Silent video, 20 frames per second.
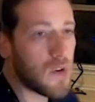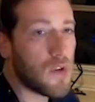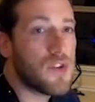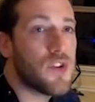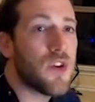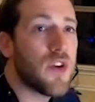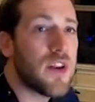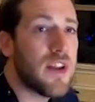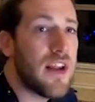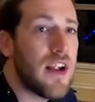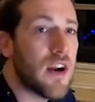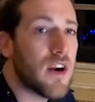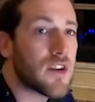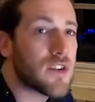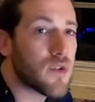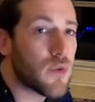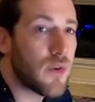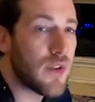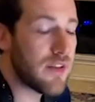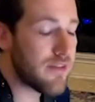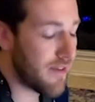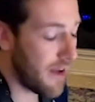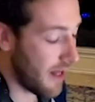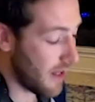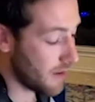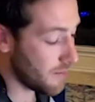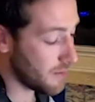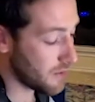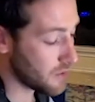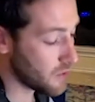as you can hear, it's a really
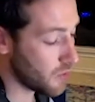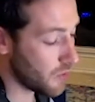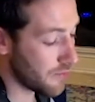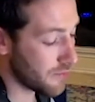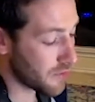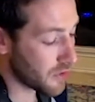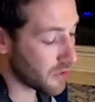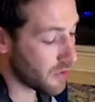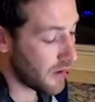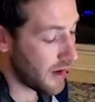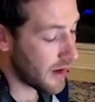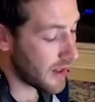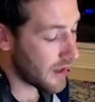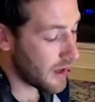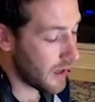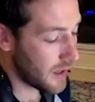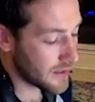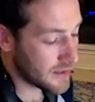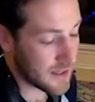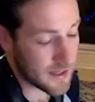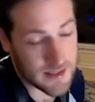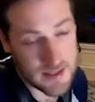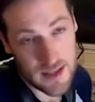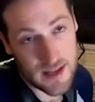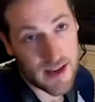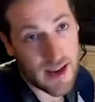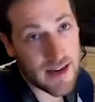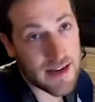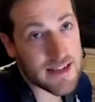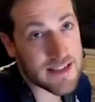valuable tool for creating context
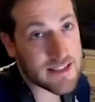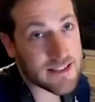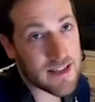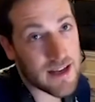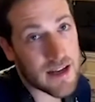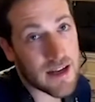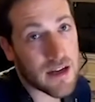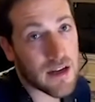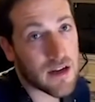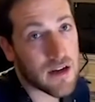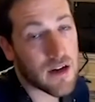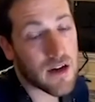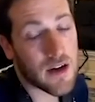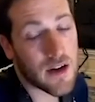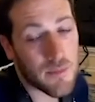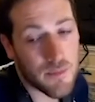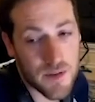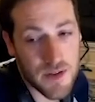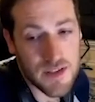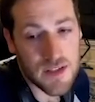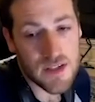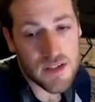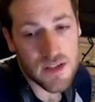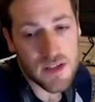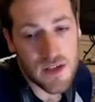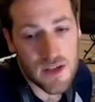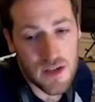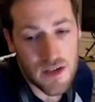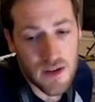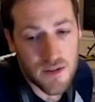like any delay. This is
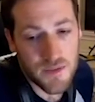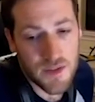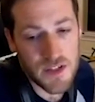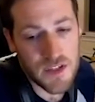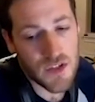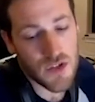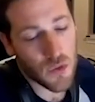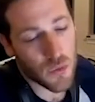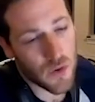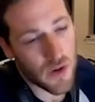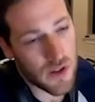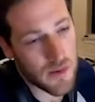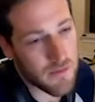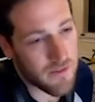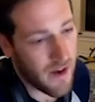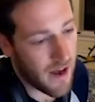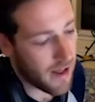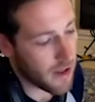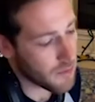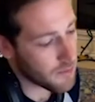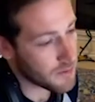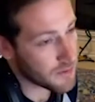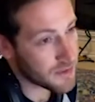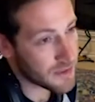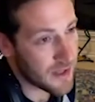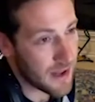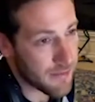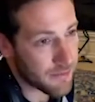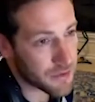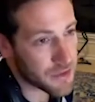a really valuable
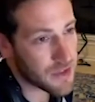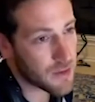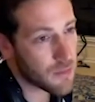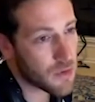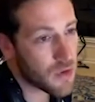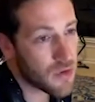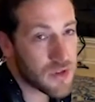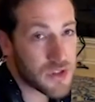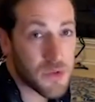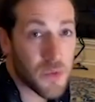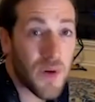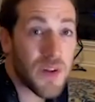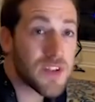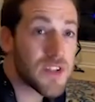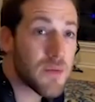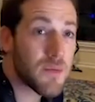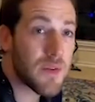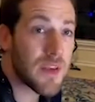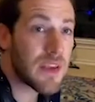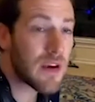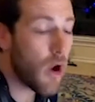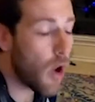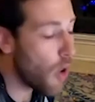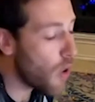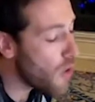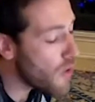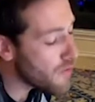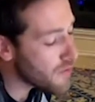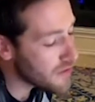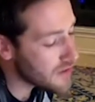delay for someone who just wants something
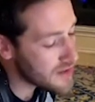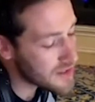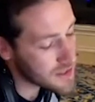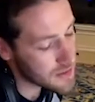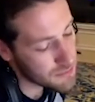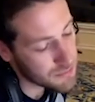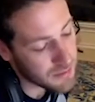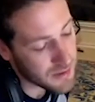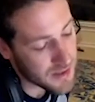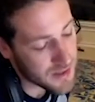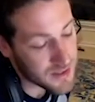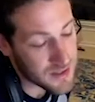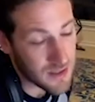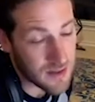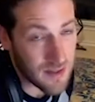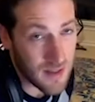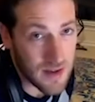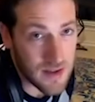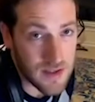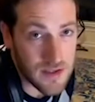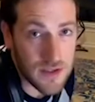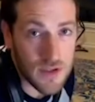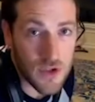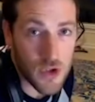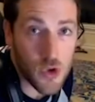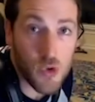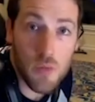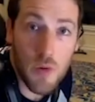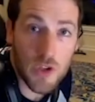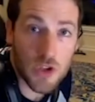overly simplistic that isn't
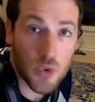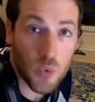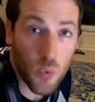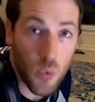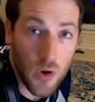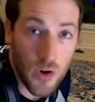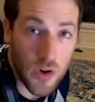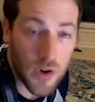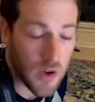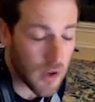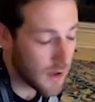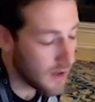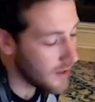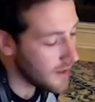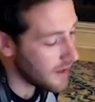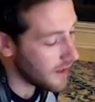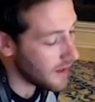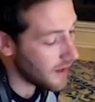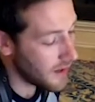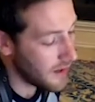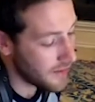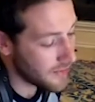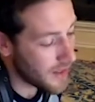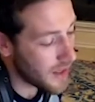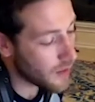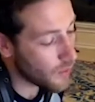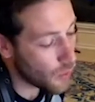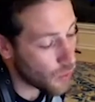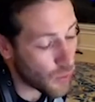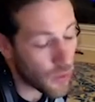too much work, and
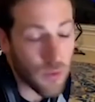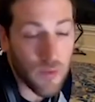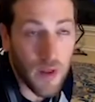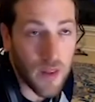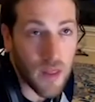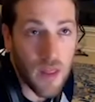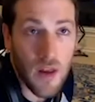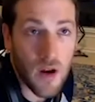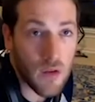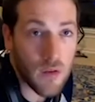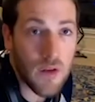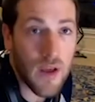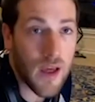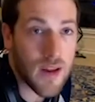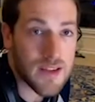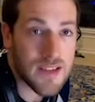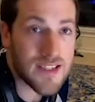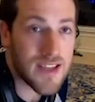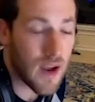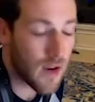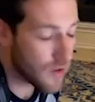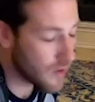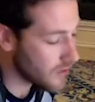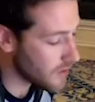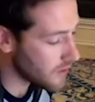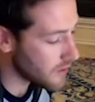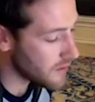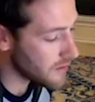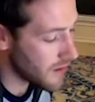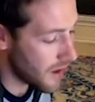that'll kind of sound
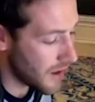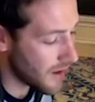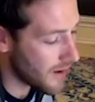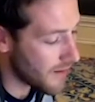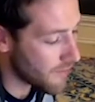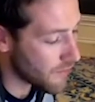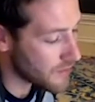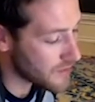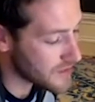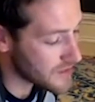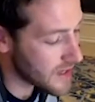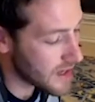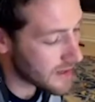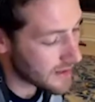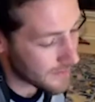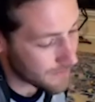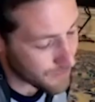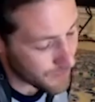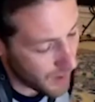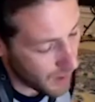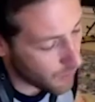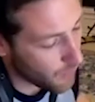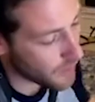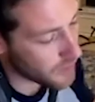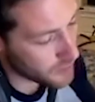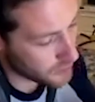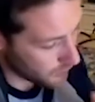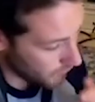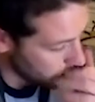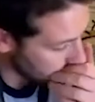good on every setting. Now I
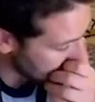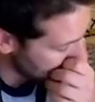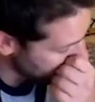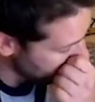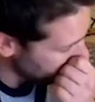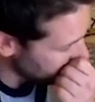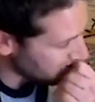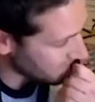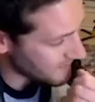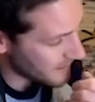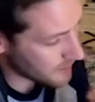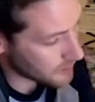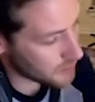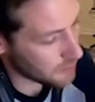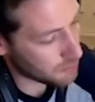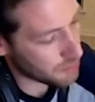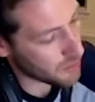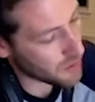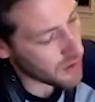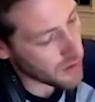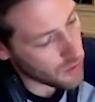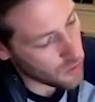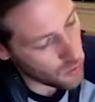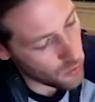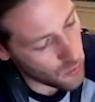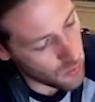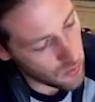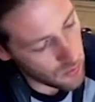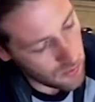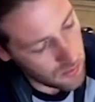want to show you something that's actually pretty
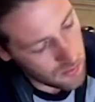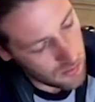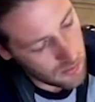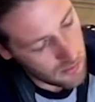cool.